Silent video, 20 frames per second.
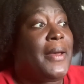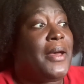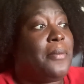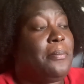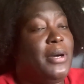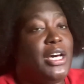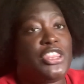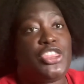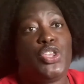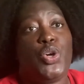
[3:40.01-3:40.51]

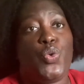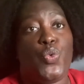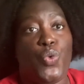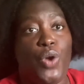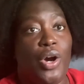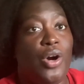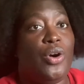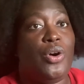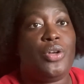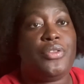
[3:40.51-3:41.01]
But the
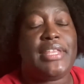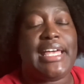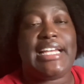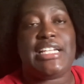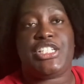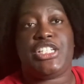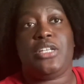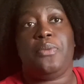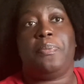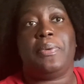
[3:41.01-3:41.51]
role that
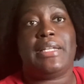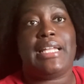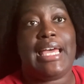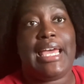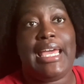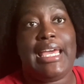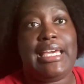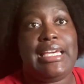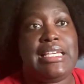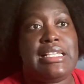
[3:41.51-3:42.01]
she
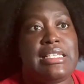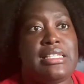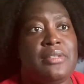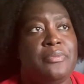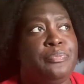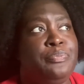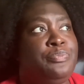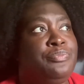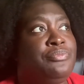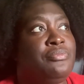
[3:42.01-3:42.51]
plays
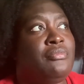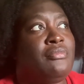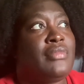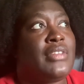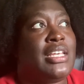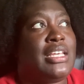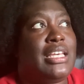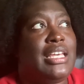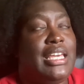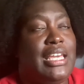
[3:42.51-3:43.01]

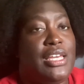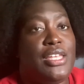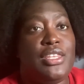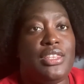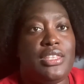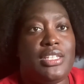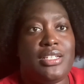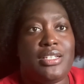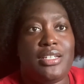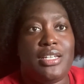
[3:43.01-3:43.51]
in
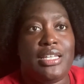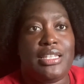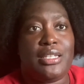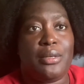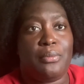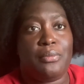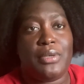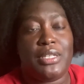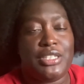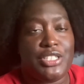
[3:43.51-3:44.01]

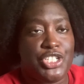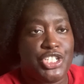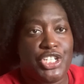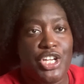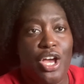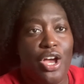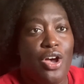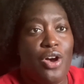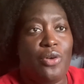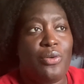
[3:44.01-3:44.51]
the
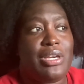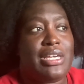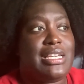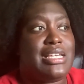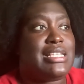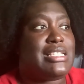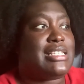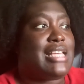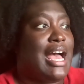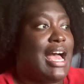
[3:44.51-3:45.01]
show
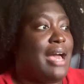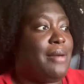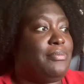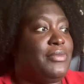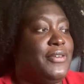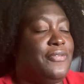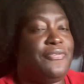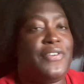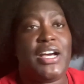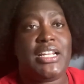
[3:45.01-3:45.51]
is I'm
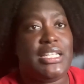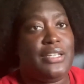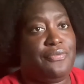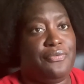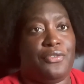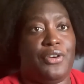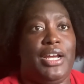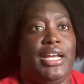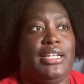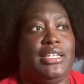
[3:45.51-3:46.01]
the funny
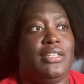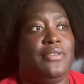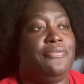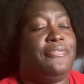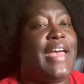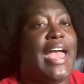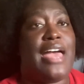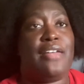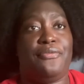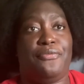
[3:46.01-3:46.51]
friend, the
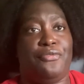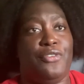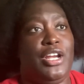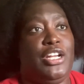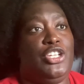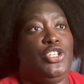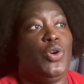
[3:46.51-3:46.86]
fat friend.